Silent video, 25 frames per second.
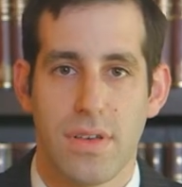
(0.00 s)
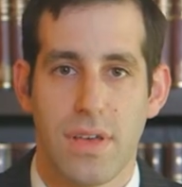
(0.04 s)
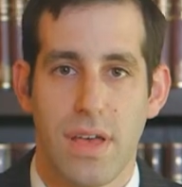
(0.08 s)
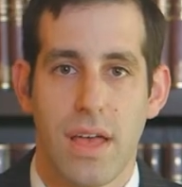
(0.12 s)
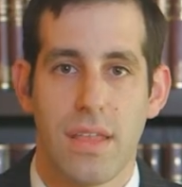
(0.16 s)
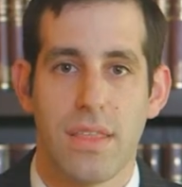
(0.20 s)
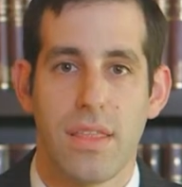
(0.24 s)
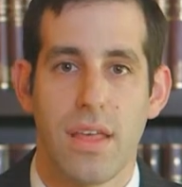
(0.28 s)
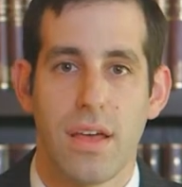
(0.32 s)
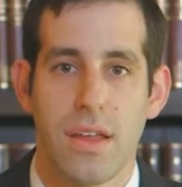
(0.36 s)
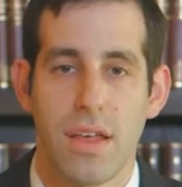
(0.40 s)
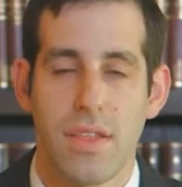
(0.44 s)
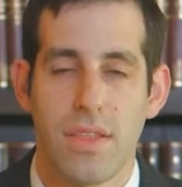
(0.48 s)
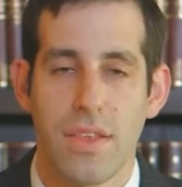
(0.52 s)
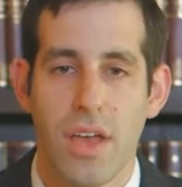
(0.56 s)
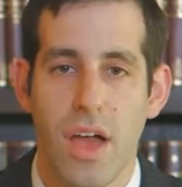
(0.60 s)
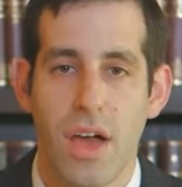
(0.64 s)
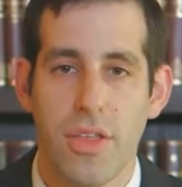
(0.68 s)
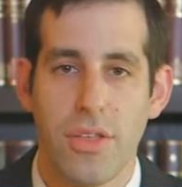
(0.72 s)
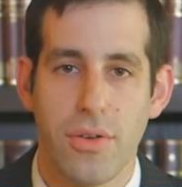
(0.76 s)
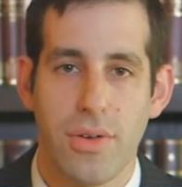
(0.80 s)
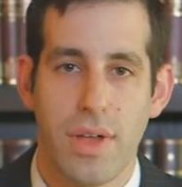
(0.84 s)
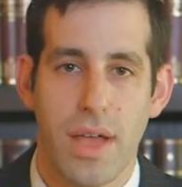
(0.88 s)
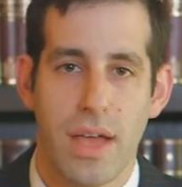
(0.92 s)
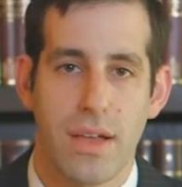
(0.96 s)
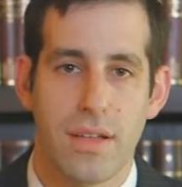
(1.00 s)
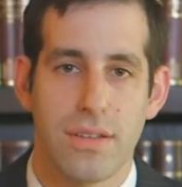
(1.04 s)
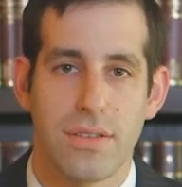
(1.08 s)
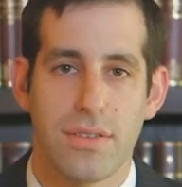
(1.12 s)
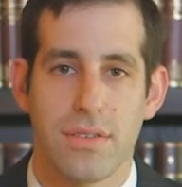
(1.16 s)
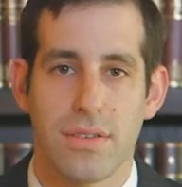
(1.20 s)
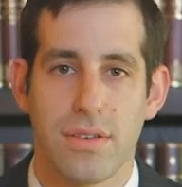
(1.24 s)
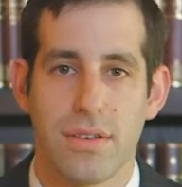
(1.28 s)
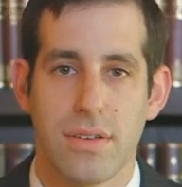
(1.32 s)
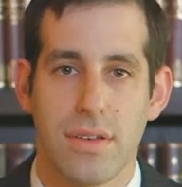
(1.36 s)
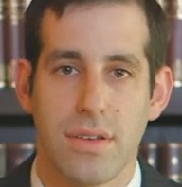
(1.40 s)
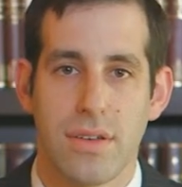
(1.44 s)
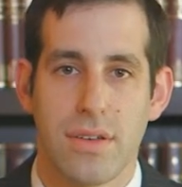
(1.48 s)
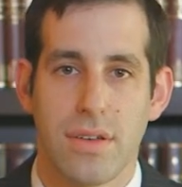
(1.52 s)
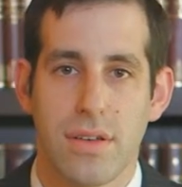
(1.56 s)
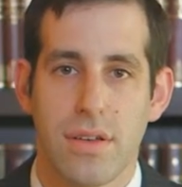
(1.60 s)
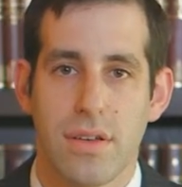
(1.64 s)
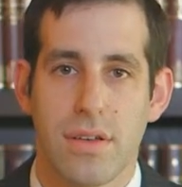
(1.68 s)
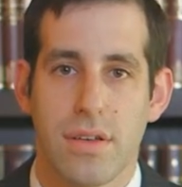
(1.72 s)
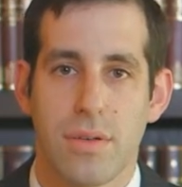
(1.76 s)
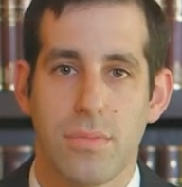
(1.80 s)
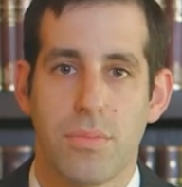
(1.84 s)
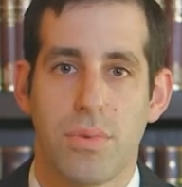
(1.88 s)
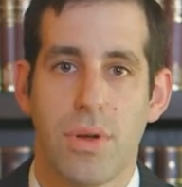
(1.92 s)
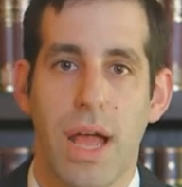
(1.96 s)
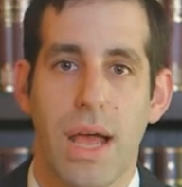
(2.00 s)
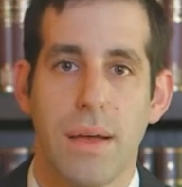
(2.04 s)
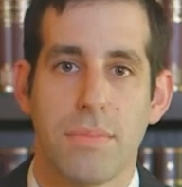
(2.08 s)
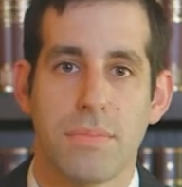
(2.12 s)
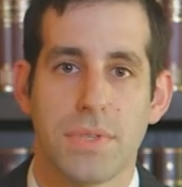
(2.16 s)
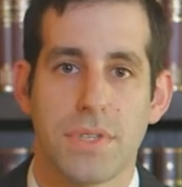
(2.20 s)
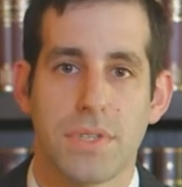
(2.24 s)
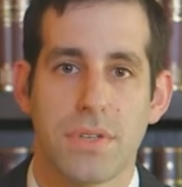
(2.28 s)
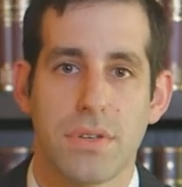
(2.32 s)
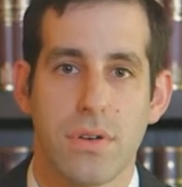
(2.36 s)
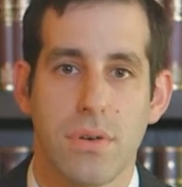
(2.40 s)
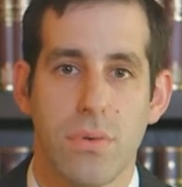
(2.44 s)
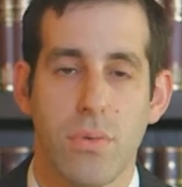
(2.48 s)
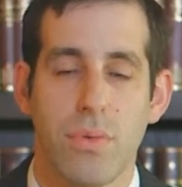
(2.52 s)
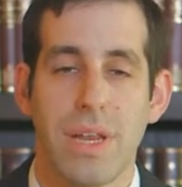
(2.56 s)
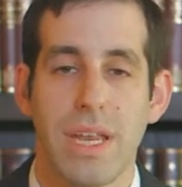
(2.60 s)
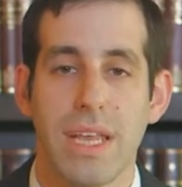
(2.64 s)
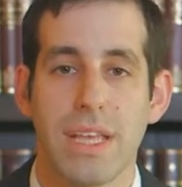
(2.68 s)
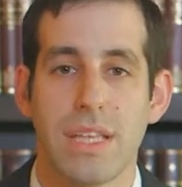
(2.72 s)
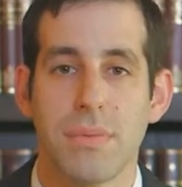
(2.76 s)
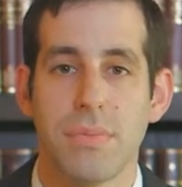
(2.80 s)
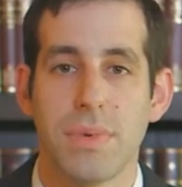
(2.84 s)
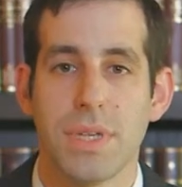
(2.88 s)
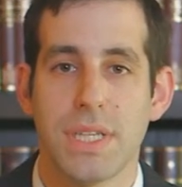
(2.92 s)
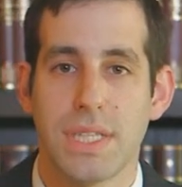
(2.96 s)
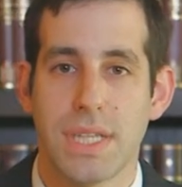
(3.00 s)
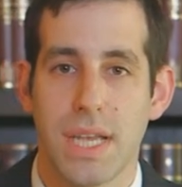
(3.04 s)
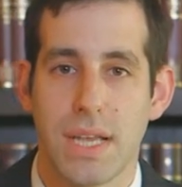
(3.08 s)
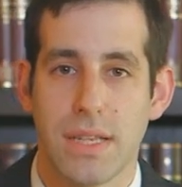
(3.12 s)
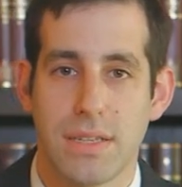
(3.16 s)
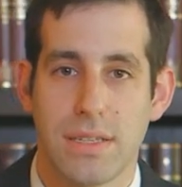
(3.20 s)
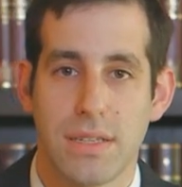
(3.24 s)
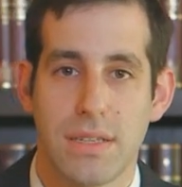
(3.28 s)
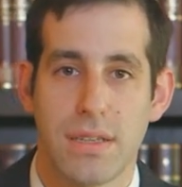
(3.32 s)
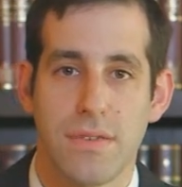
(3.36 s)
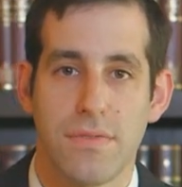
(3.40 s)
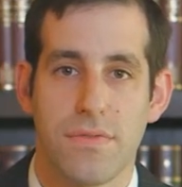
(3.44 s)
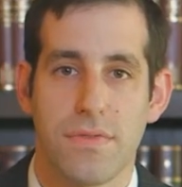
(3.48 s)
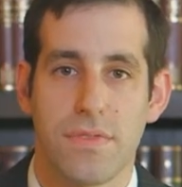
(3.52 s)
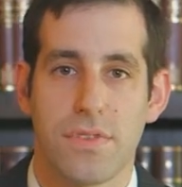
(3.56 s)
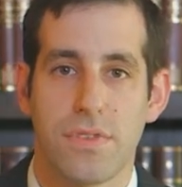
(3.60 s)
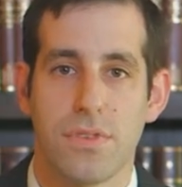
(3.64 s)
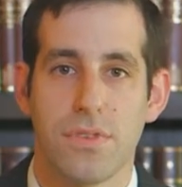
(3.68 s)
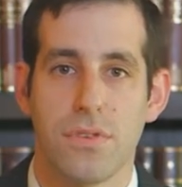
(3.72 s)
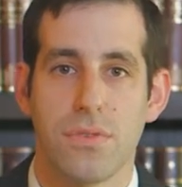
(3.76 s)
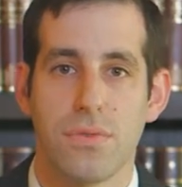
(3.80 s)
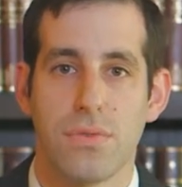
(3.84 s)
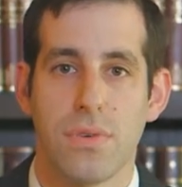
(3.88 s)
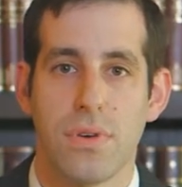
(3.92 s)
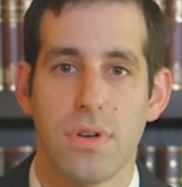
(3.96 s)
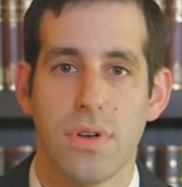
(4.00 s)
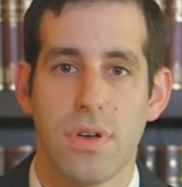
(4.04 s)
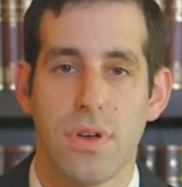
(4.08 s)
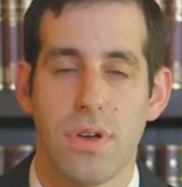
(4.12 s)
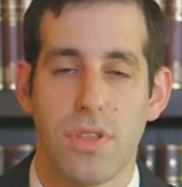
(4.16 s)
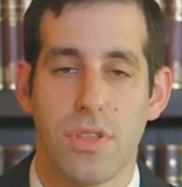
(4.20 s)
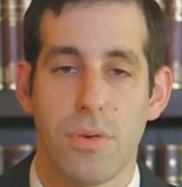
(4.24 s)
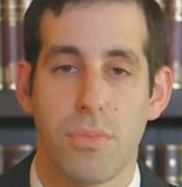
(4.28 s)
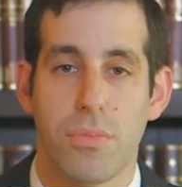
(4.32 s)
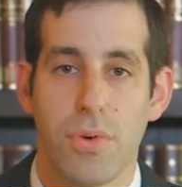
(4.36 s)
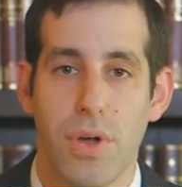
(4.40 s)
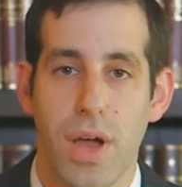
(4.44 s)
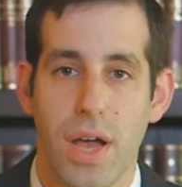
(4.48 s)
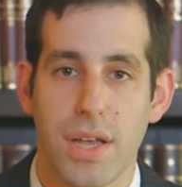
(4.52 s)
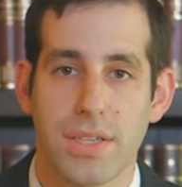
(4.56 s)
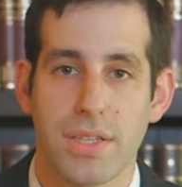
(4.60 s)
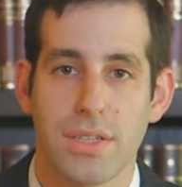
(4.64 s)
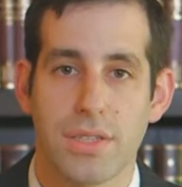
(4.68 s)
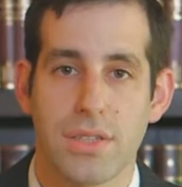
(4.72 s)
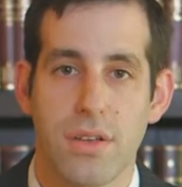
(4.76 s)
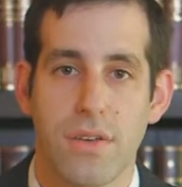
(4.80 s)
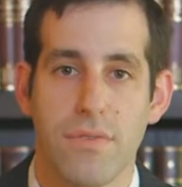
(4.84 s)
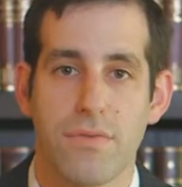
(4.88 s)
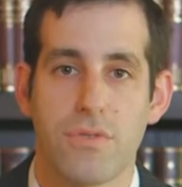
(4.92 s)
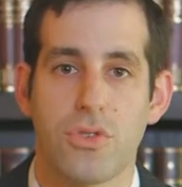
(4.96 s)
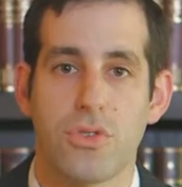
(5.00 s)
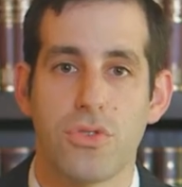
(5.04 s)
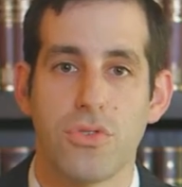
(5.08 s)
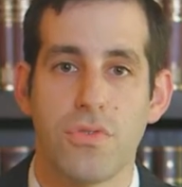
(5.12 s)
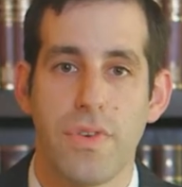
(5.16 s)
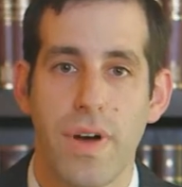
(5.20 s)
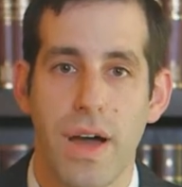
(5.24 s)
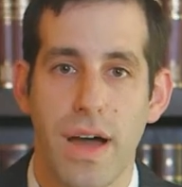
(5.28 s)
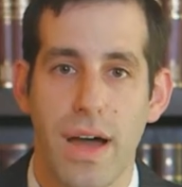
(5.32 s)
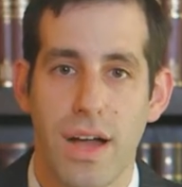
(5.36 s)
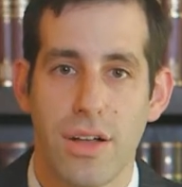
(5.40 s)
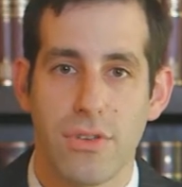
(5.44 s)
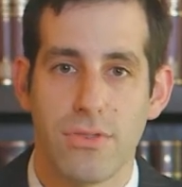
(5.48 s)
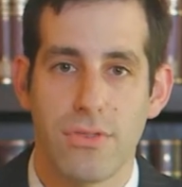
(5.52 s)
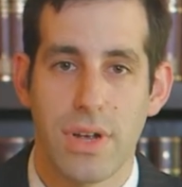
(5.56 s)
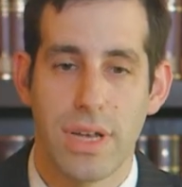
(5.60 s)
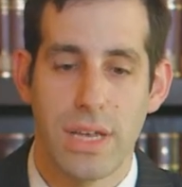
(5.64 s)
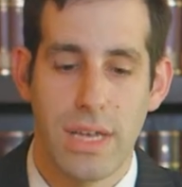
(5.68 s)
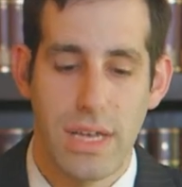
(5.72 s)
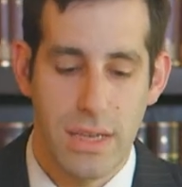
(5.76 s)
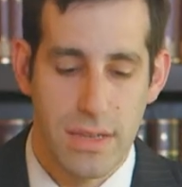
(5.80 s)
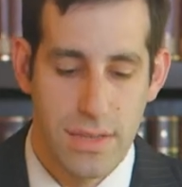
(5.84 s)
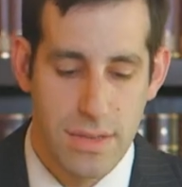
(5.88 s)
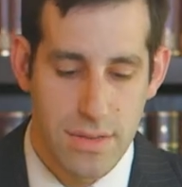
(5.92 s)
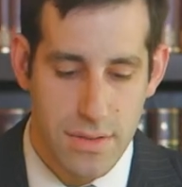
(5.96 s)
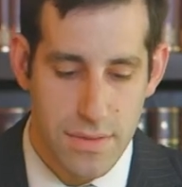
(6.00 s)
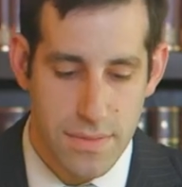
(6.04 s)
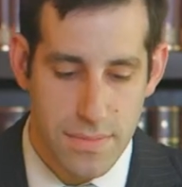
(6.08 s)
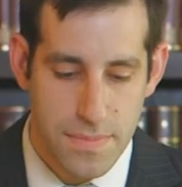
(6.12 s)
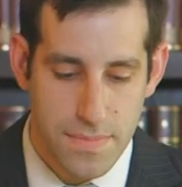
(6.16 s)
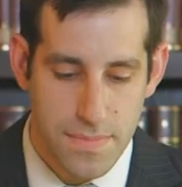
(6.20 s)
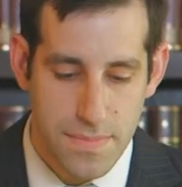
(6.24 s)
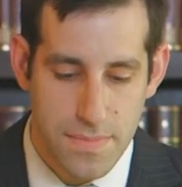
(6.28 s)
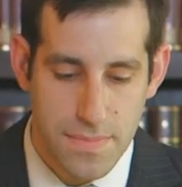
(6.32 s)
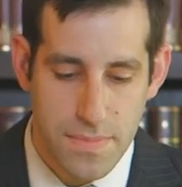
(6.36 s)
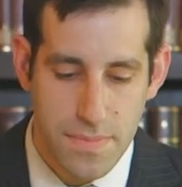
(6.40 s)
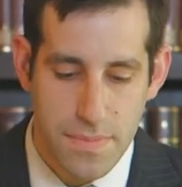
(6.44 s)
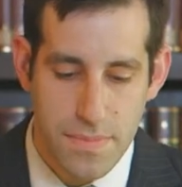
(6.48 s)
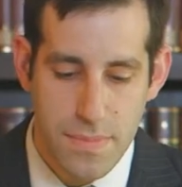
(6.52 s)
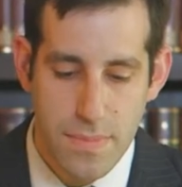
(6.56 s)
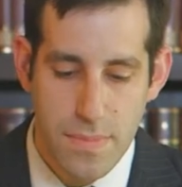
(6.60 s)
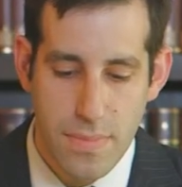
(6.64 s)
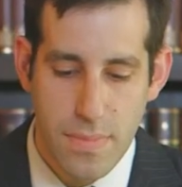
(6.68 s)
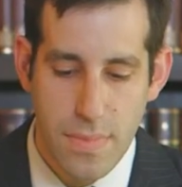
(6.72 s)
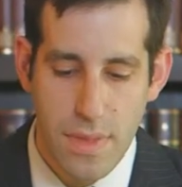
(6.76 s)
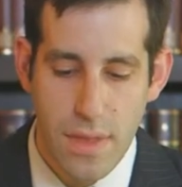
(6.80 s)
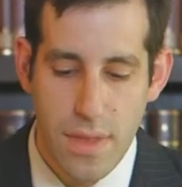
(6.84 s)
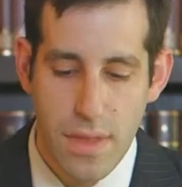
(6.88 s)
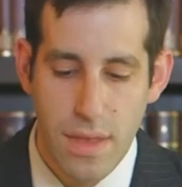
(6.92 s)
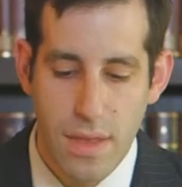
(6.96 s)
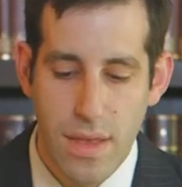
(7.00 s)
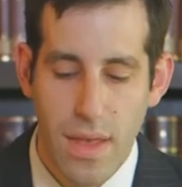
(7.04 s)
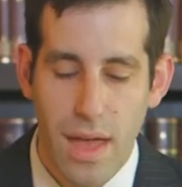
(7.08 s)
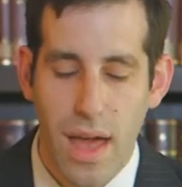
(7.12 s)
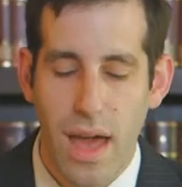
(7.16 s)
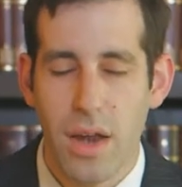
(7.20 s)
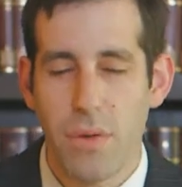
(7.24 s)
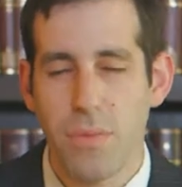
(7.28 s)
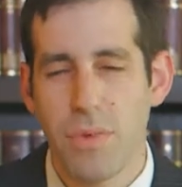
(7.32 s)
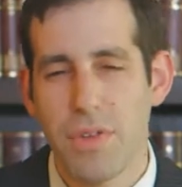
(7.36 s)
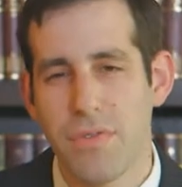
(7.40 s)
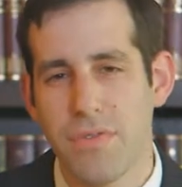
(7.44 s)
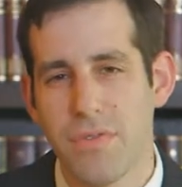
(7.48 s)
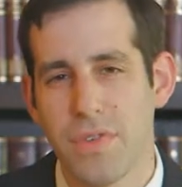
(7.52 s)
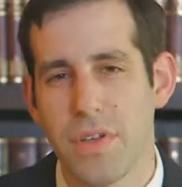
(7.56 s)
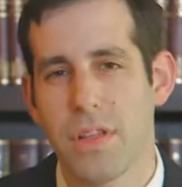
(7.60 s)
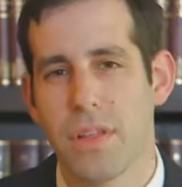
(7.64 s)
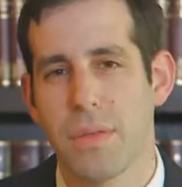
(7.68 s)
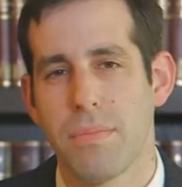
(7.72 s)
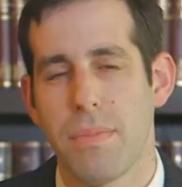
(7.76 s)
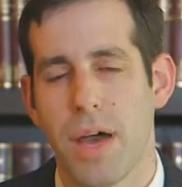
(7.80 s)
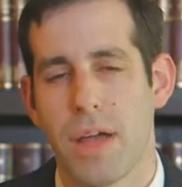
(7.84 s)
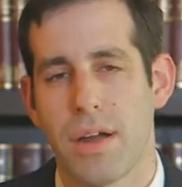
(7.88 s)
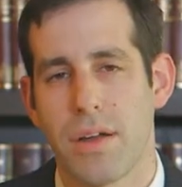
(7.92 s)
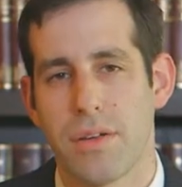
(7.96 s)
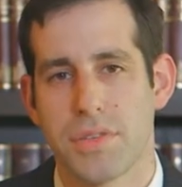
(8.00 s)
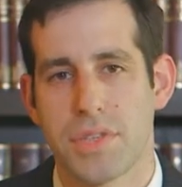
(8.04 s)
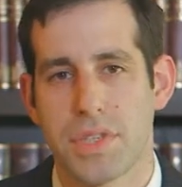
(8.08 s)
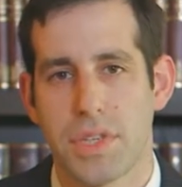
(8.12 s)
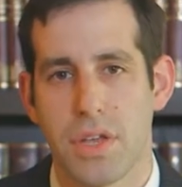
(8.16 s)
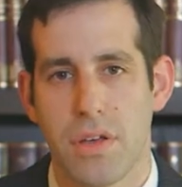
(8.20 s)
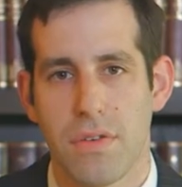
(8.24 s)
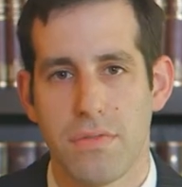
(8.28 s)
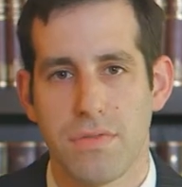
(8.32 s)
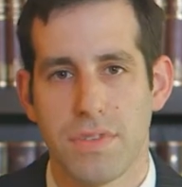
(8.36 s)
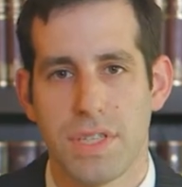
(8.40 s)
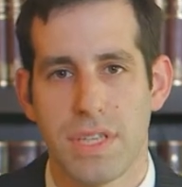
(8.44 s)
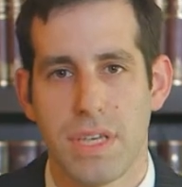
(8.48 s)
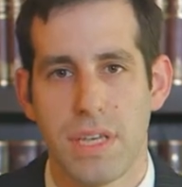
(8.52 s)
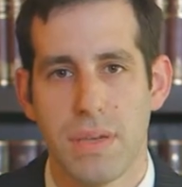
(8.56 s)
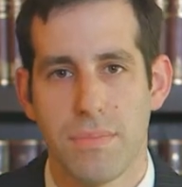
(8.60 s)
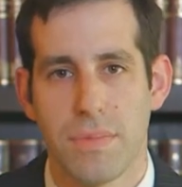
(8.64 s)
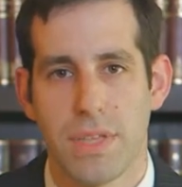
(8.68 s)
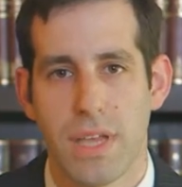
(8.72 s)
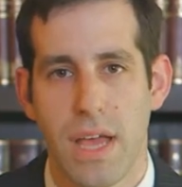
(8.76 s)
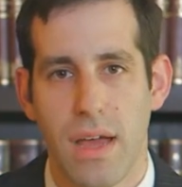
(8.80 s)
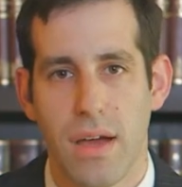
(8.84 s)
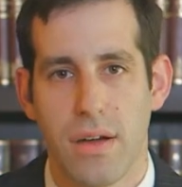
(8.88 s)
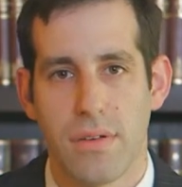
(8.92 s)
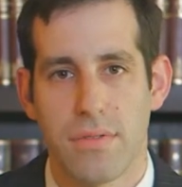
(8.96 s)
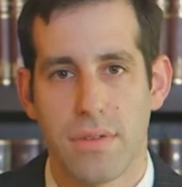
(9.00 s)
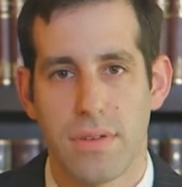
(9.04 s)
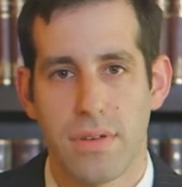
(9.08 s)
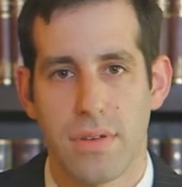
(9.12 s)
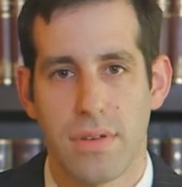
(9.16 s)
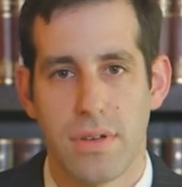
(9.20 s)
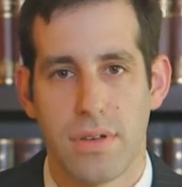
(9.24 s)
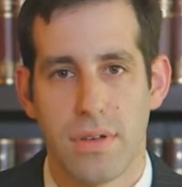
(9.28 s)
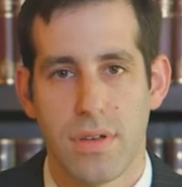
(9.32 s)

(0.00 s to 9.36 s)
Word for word: And then on the other hand, perhaps we need to be sensitive to the process of tshuva hadragit. How do we feel about ourselves deep down?